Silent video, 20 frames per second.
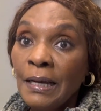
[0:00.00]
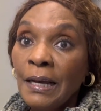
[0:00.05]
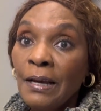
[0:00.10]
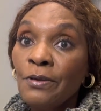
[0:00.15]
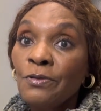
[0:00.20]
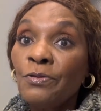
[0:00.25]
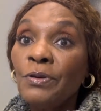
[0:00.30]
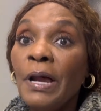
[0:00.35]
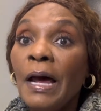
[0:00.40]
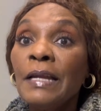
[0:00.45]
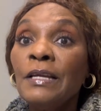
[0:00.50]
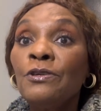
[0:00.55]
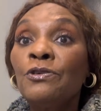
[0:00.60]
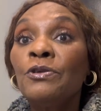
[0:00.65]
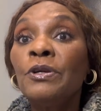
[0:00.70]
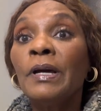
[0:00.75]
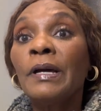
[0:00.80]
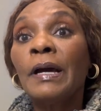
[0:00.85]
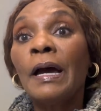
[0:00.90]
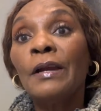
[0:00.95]
so that the
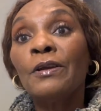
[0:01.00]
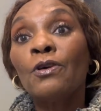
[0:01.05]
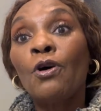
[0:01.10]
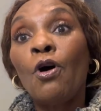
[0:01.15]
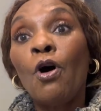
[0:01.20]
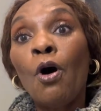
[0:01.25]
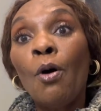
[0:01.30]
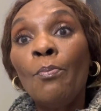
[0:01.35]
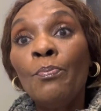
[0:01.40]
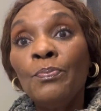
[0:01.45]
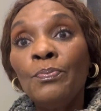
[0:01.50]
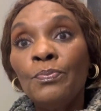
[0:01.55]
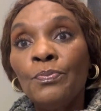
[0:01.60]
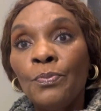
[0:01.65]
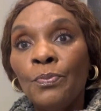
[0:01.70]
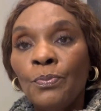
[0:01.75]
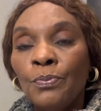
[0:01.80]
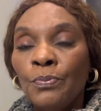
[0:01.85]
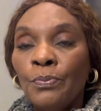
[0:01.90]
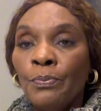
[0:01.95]
children can come
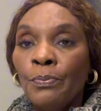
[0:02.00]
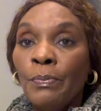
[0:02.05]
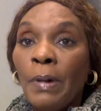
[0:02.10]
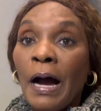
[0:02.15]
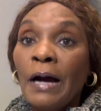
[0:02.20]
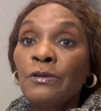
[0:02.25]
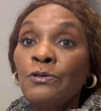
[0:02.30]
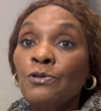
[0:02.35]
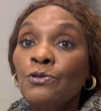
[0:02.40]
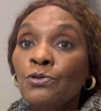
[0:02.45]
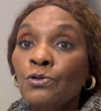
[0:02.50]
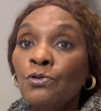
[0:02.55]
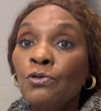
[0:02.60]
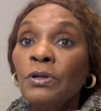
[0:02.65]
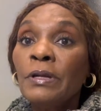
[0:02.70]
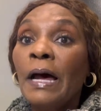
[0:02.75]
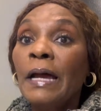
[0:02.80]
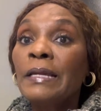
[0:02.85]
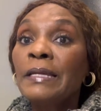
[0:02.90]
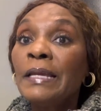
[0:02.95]
back to school,
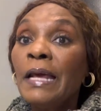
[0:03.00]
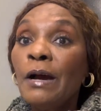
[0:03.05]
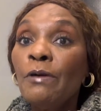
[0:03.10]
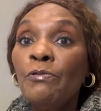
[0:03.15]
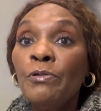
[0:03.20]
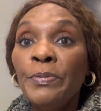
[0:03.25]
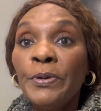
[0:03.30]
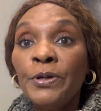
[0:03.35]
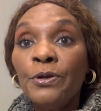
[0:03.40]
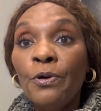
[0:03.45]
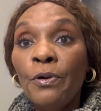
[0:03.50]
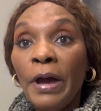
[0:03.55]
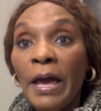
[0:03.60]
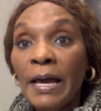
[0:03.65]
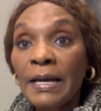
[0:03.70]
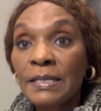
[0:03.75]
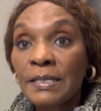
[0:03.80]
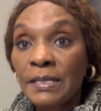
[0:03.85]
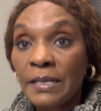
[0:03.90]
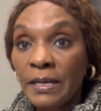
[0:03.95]
that there will be no
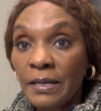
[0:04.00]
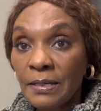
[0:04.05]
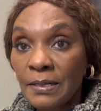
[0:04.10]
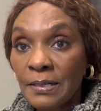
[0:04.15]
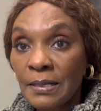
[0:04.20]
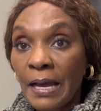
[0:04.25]
exit,